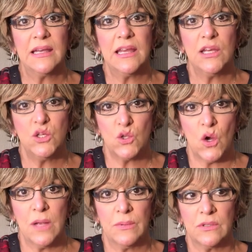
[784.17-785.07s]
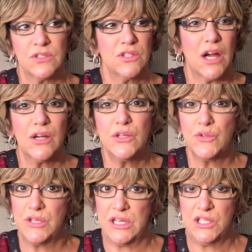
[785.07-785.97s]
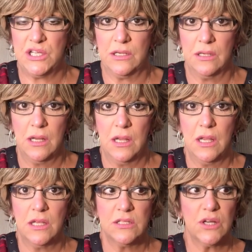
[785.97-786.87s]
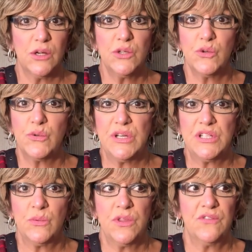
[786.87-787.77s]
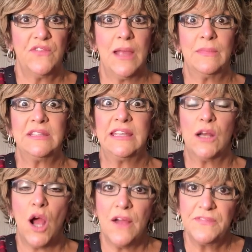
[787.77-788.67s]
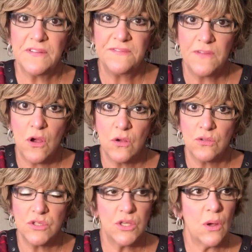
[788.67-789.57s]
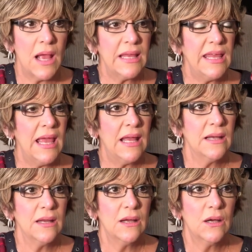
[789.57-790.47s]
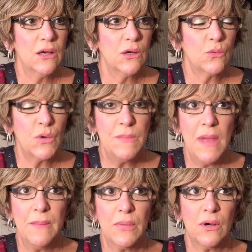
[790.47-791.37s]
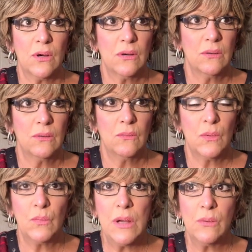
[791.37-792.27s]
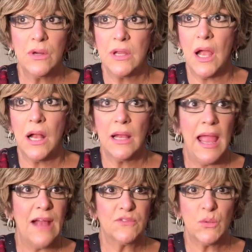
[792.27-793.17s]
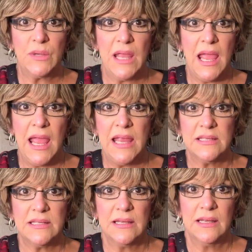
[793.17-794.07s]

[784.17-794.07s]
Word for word: it enjoyable. Start a tradition. Start a tradition with your families. Get off your phones. You know, I can't remember when we were young, after we ate,